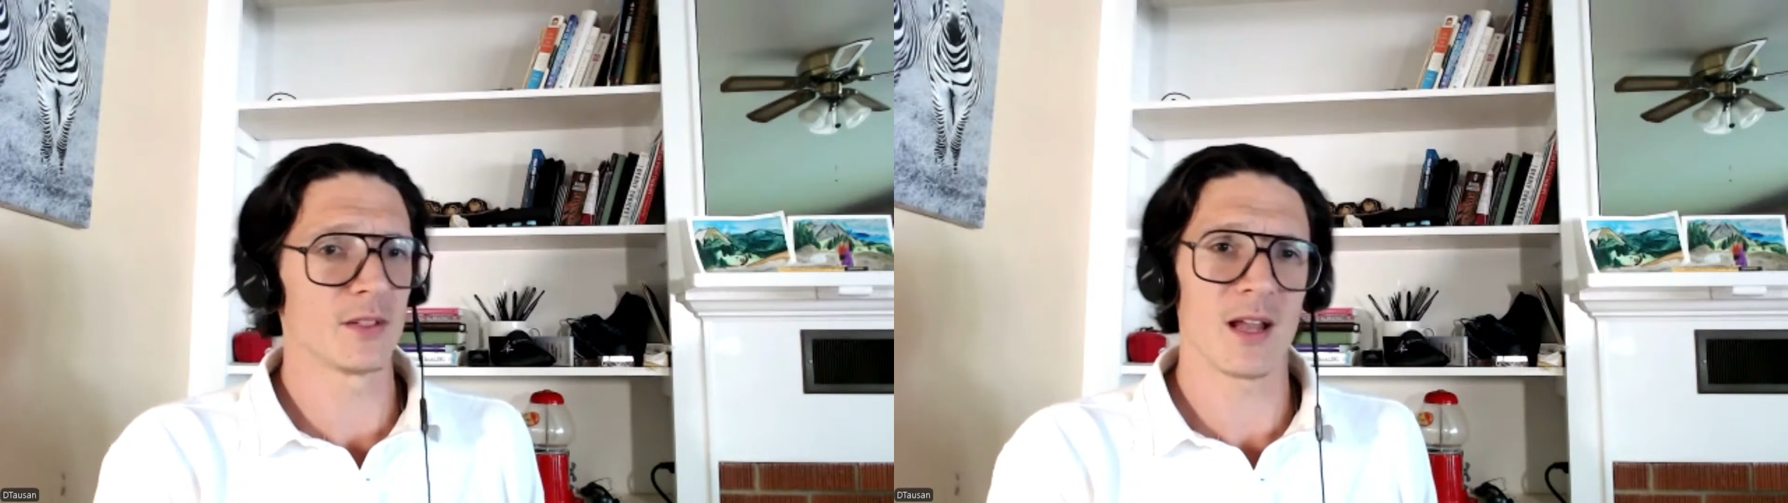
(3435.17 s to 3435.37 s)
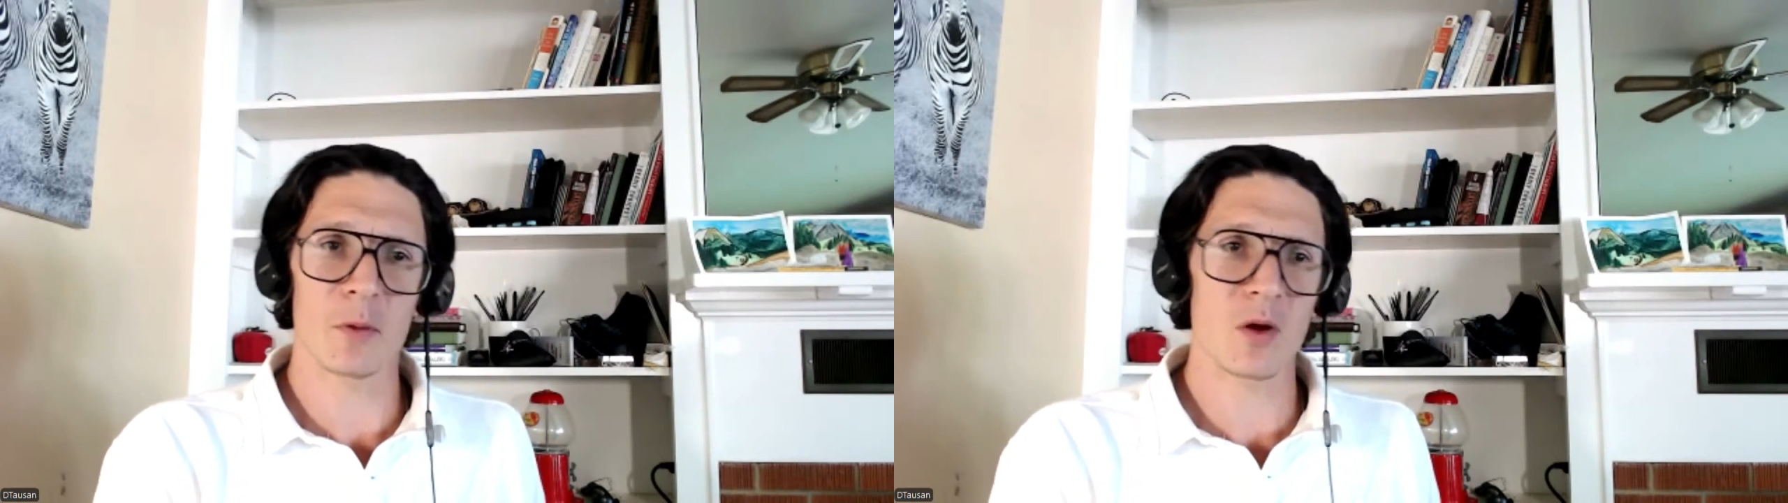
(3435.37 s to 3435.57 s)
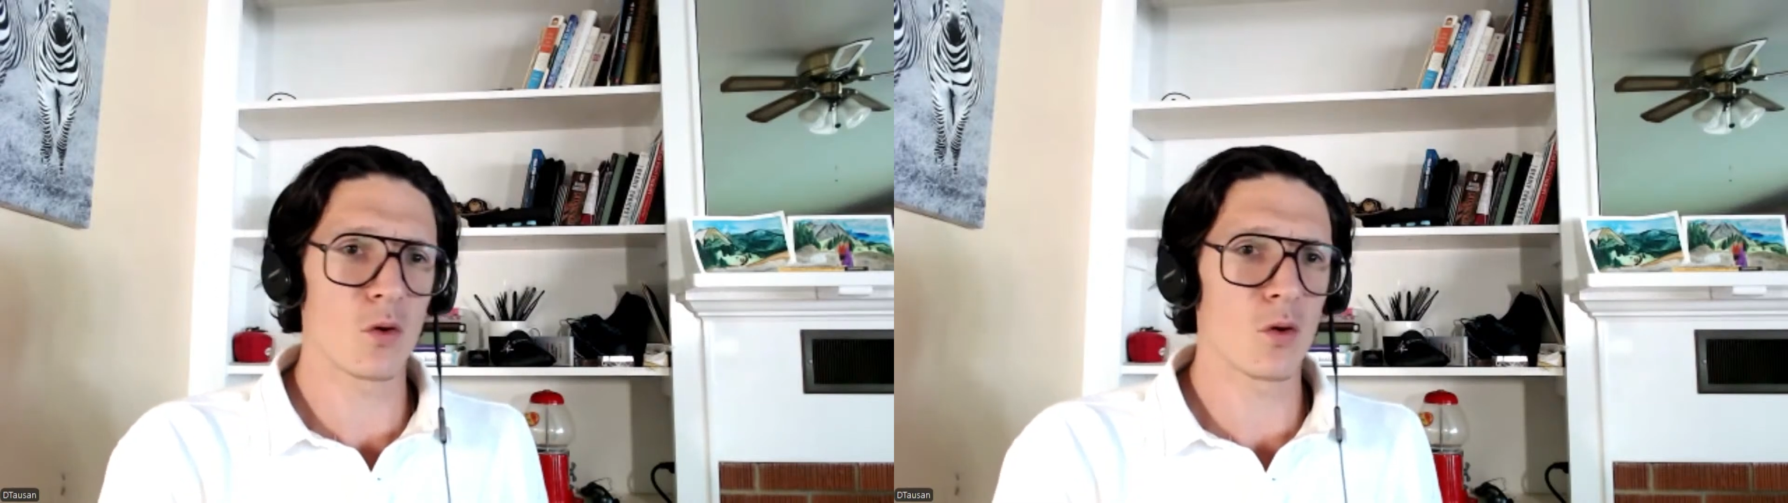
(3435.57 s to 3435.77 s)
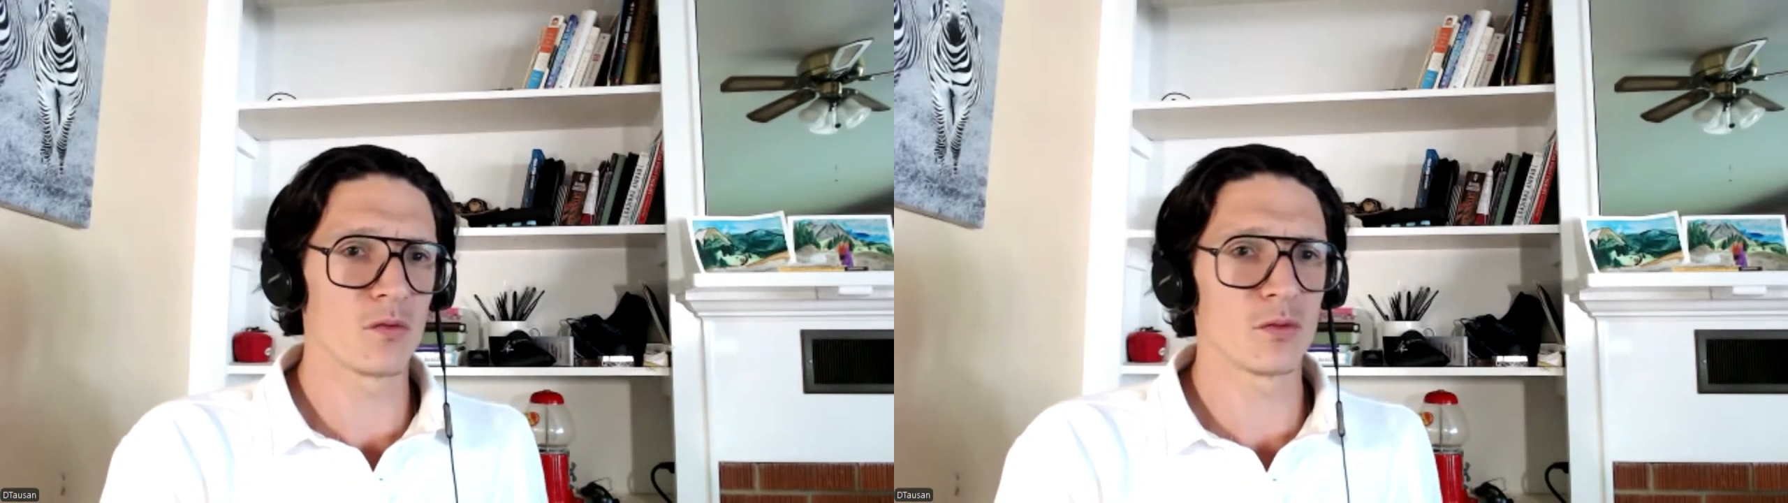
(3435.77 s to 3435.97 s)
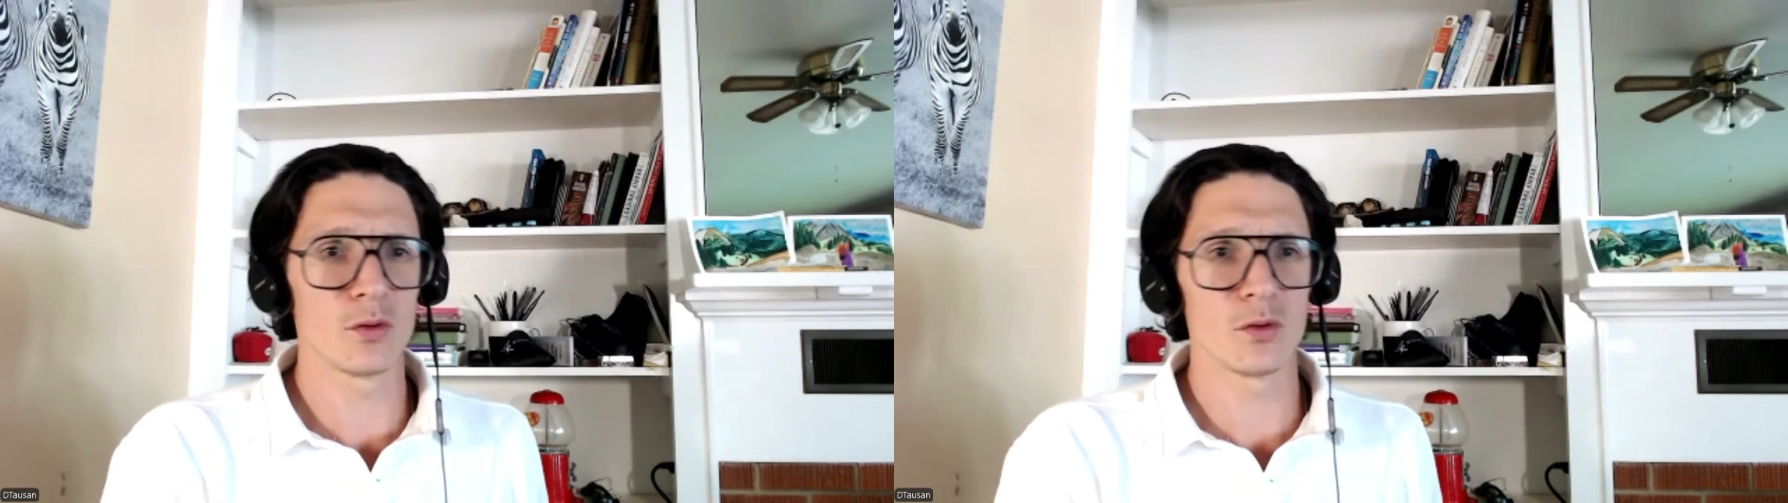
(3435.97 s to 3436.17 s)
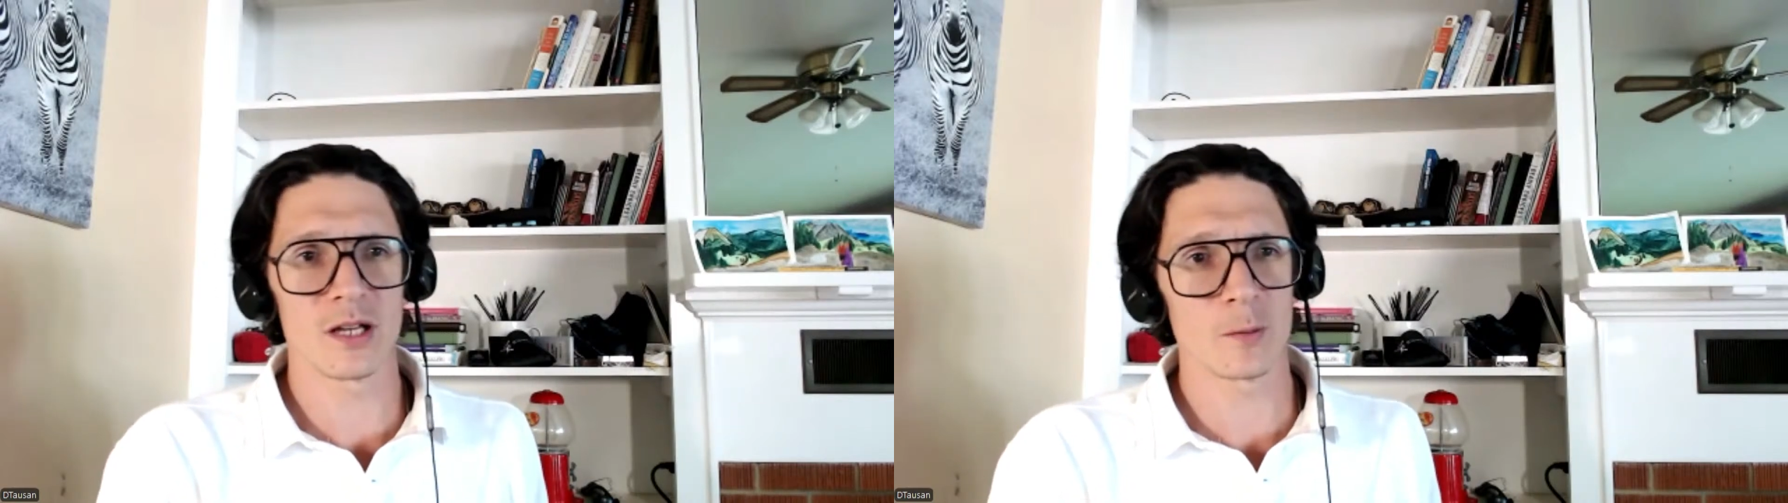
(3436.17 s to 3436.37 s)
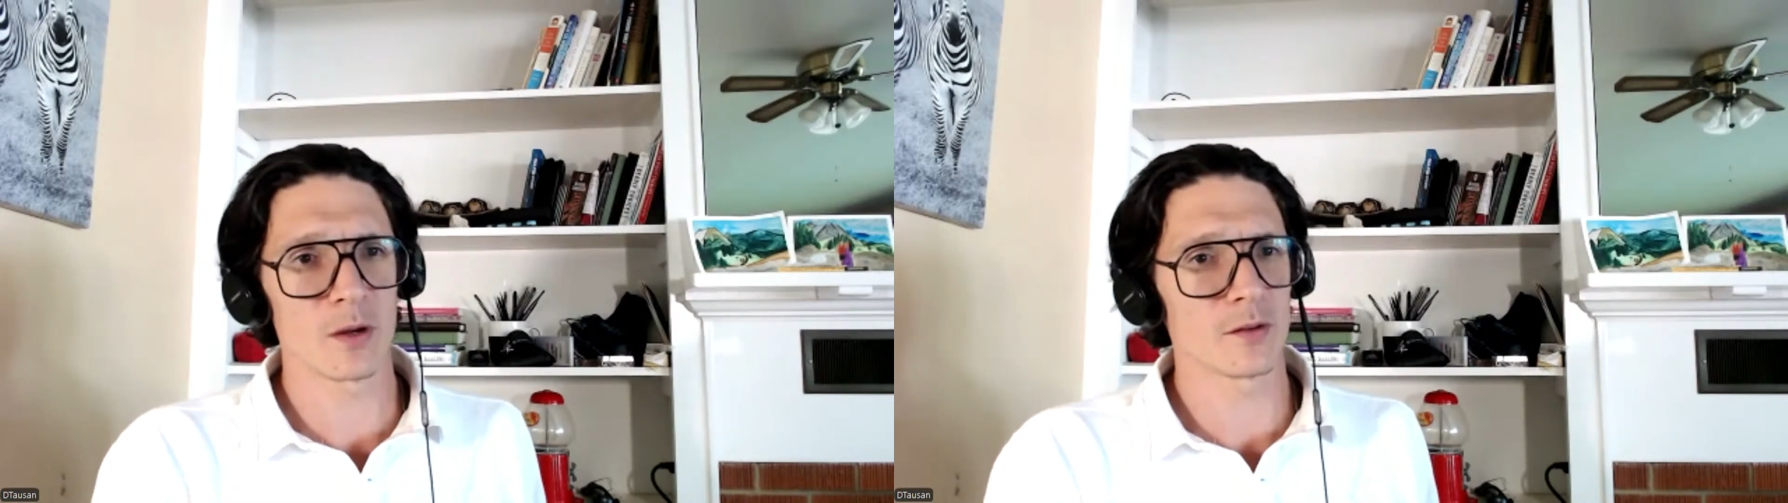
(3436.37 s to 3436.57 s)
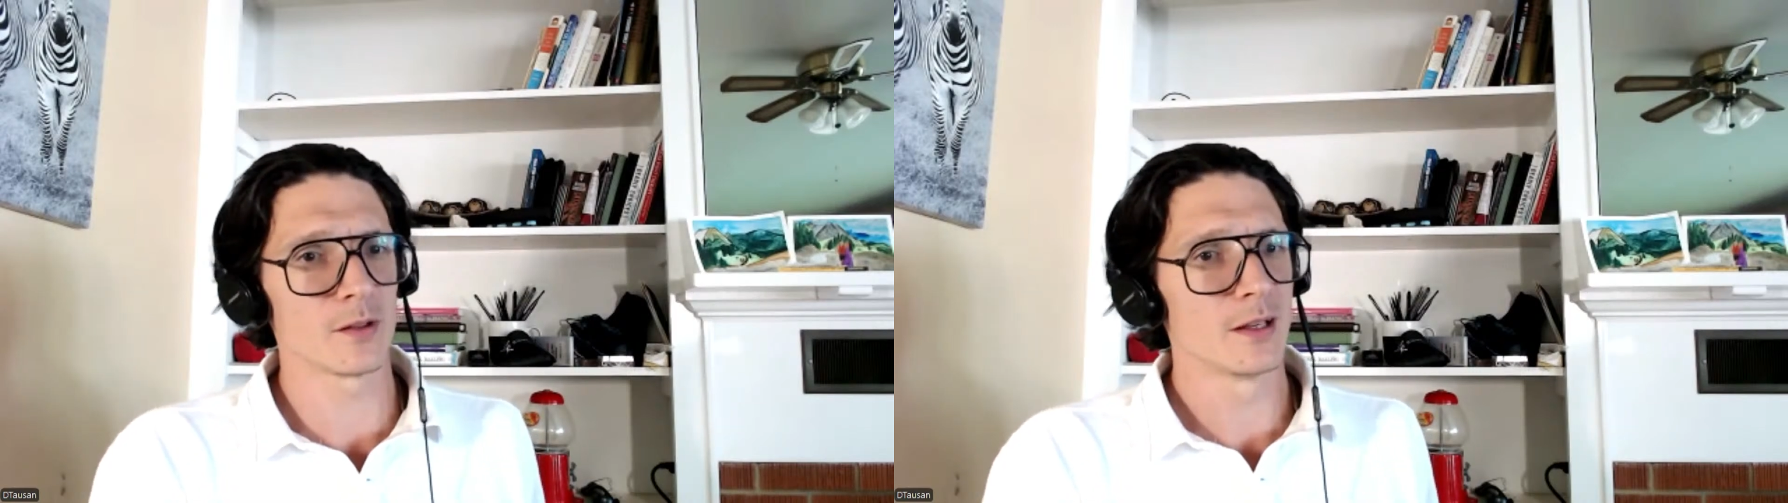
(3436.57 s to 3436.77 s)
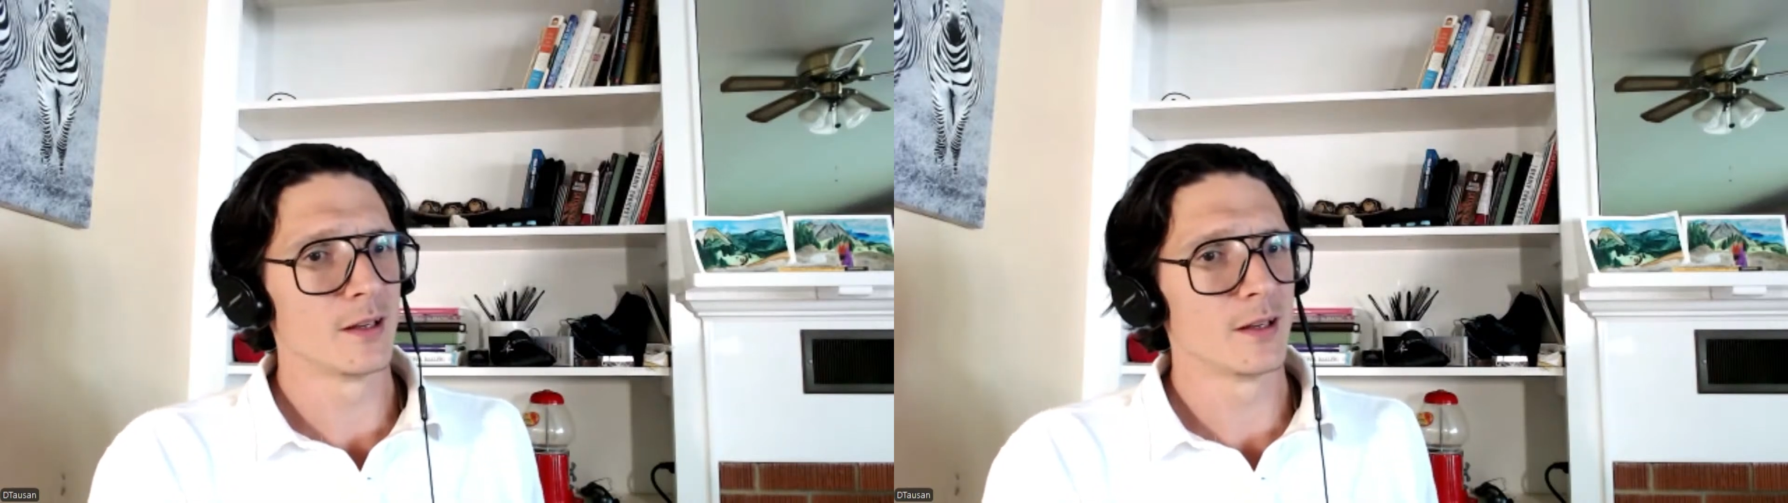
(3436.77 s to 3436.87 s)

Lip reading: not about whole food, not about